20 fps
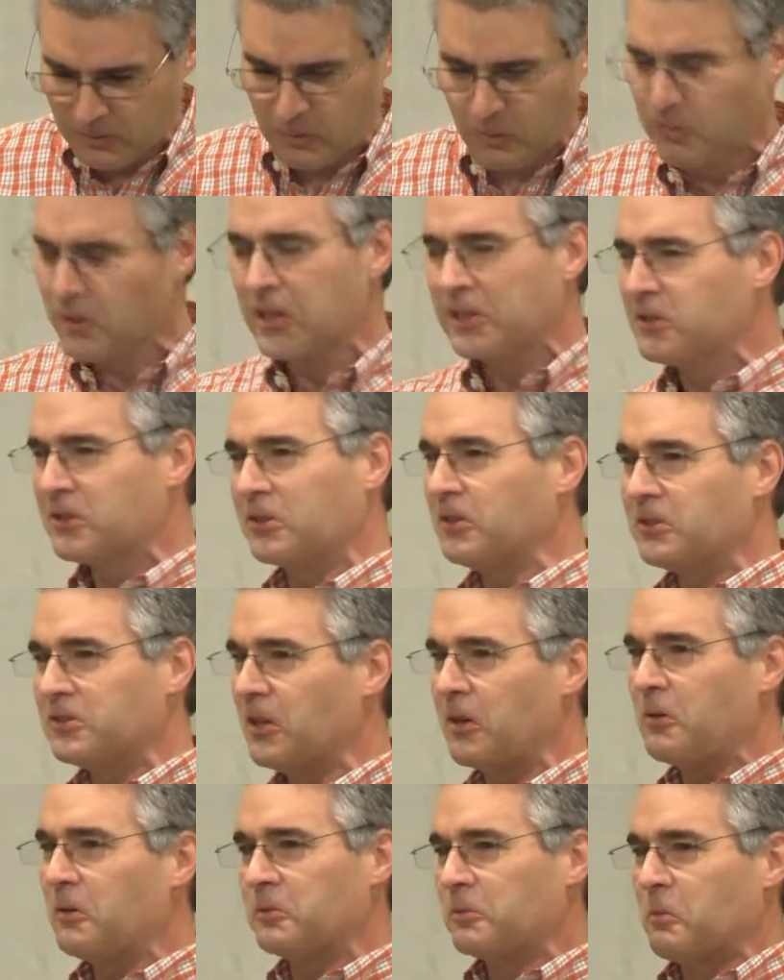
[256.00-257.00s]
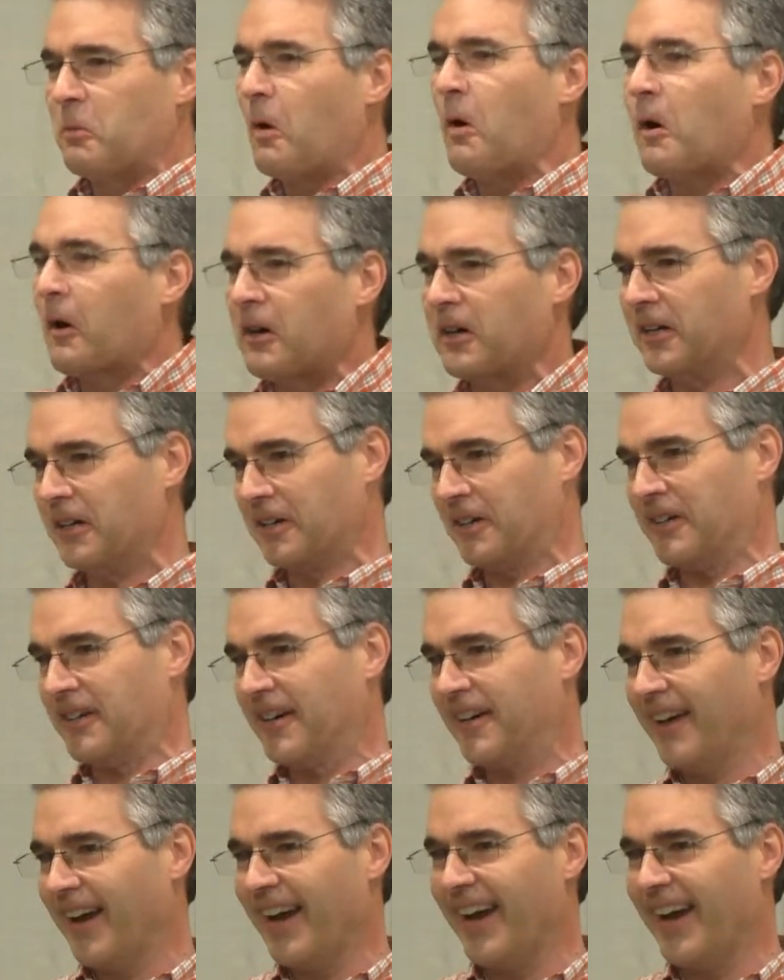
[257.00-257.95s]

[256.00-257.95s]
grizzled old warrior